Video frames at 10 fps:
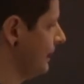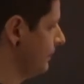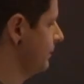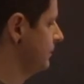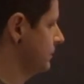
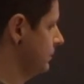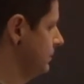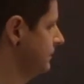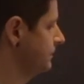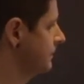that pretty
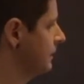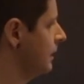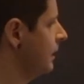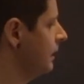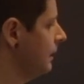soon.
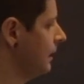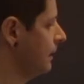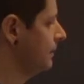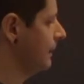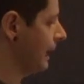
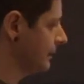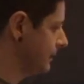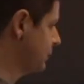Out of